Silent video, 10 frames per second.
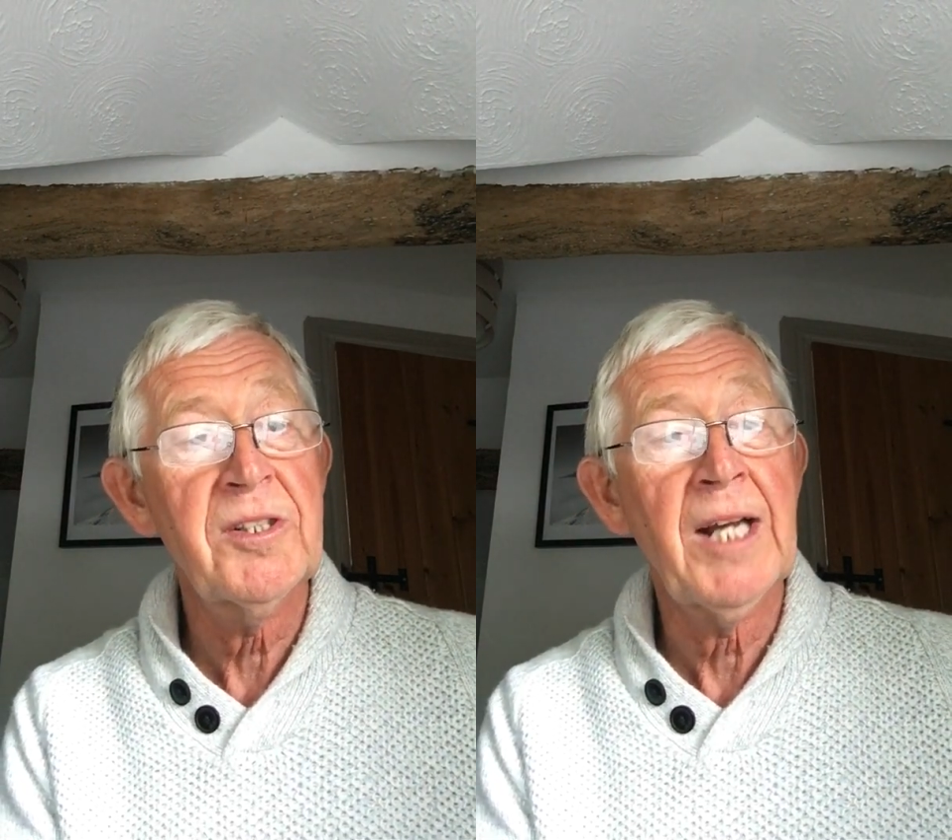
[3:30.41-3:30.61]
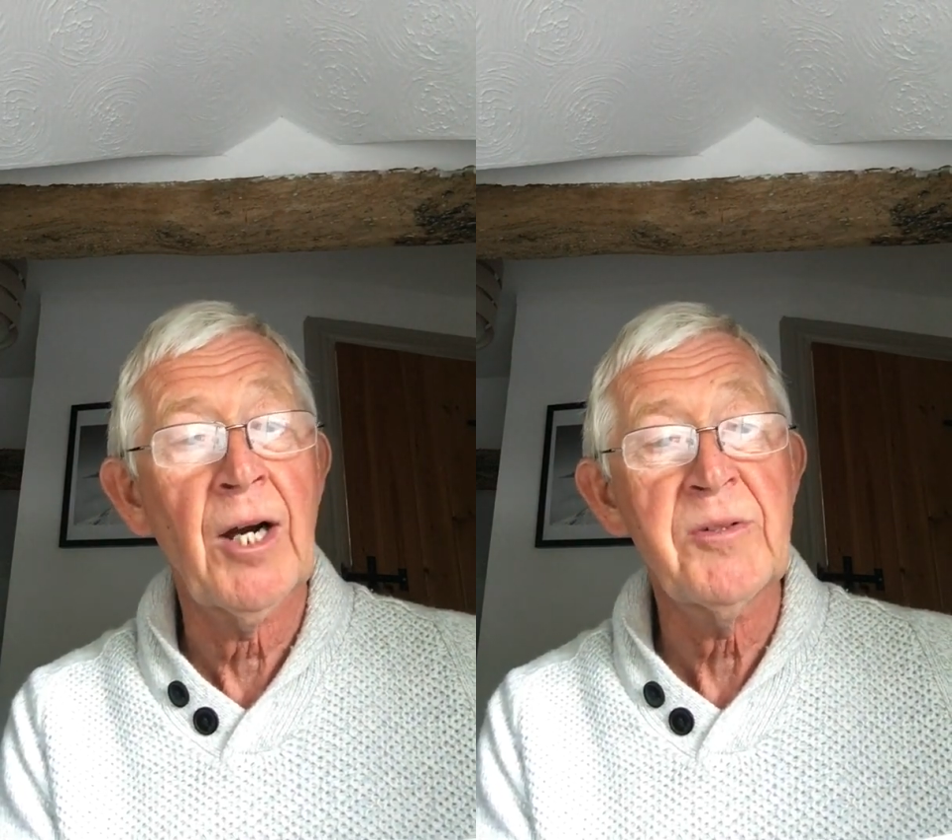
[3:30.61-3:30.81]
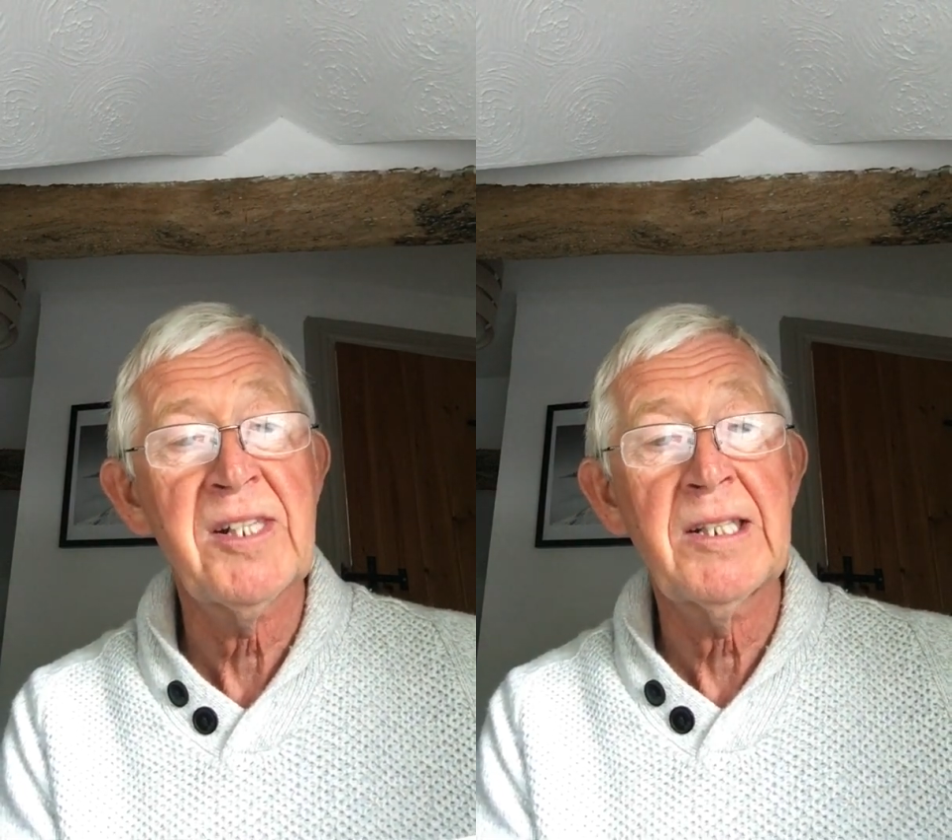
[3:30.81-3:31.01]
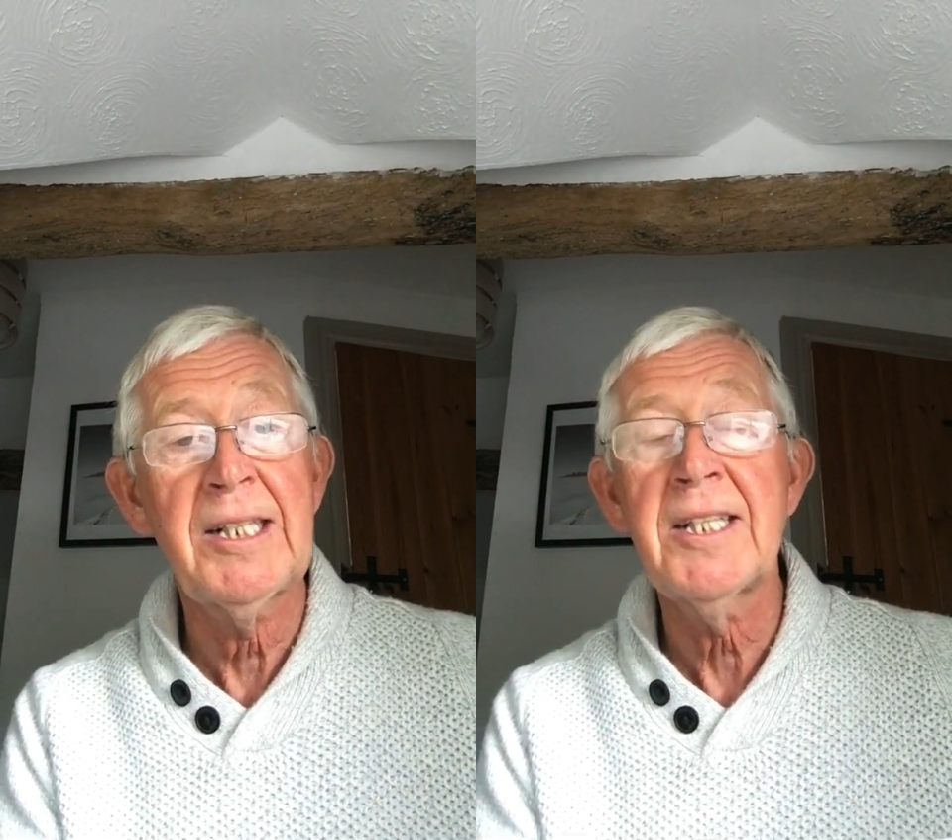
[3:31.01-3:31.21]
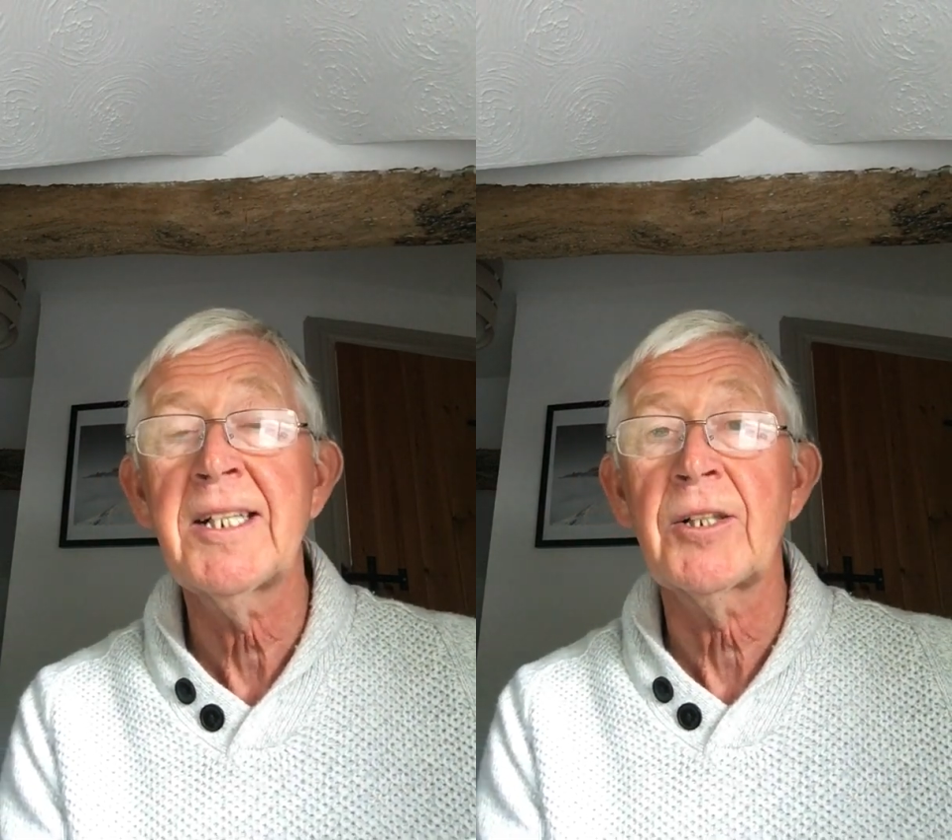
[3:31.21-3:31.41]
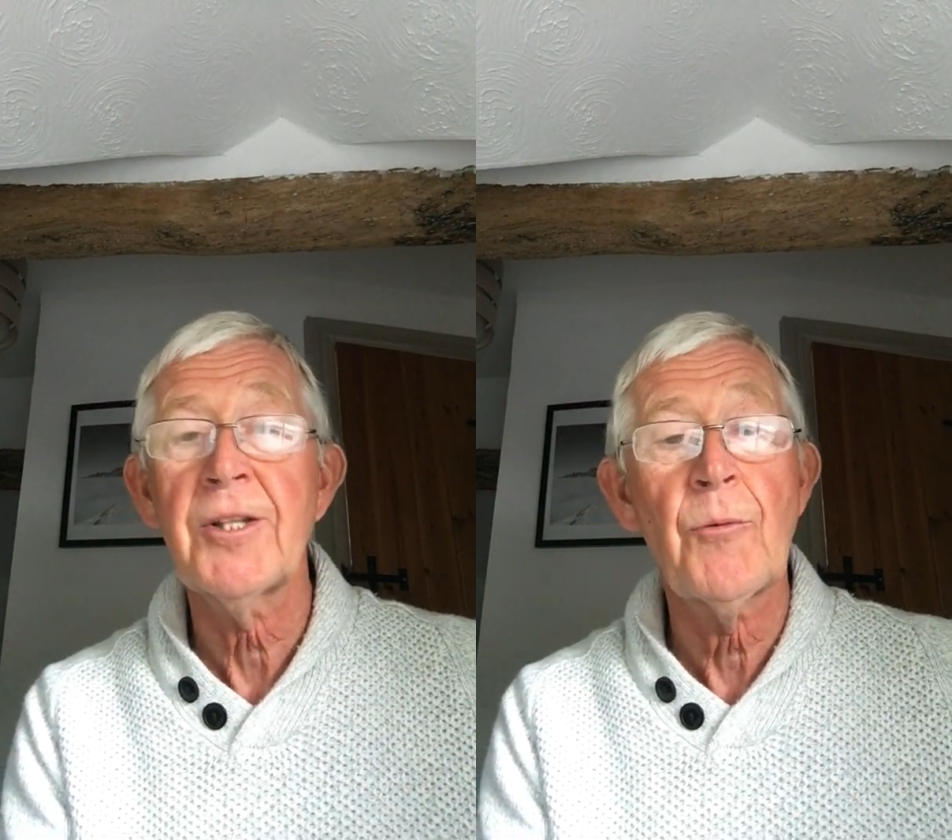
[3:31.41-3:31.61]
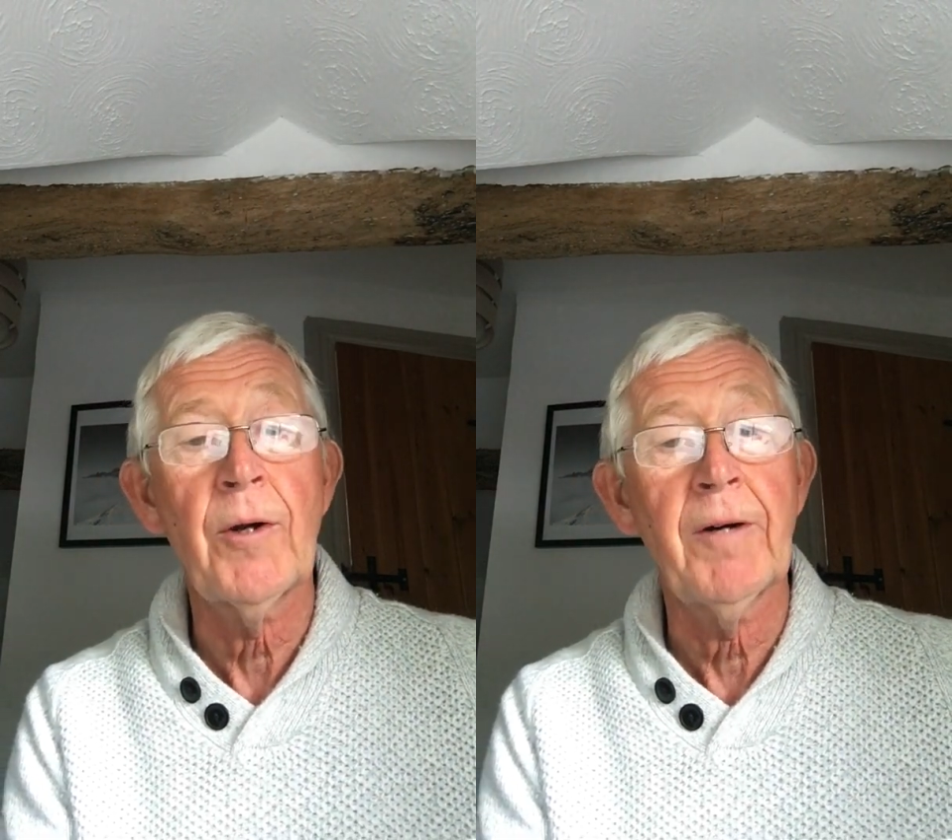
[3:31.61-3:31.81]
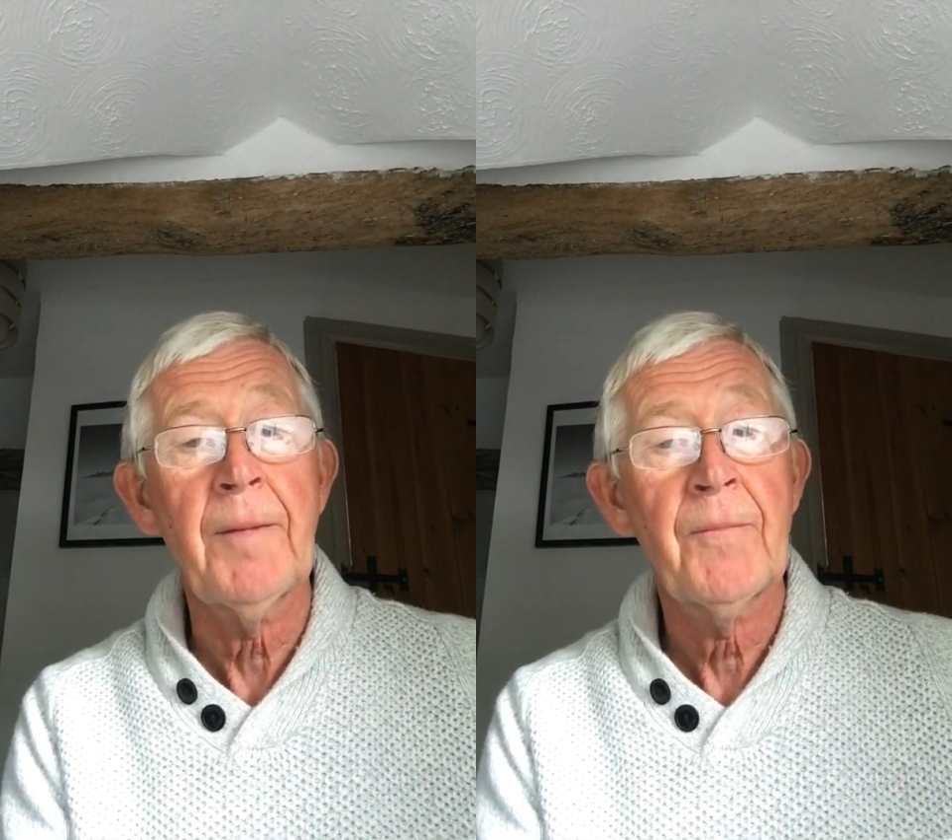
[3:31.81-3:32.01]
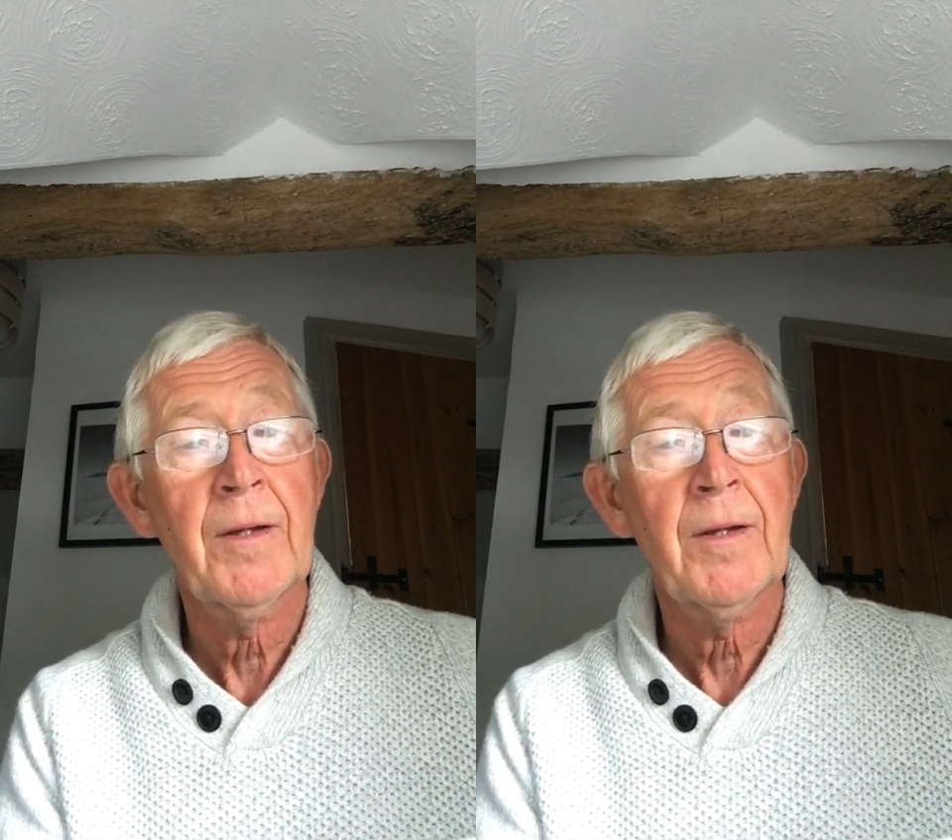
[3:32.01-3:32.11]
and houses leading down to the river.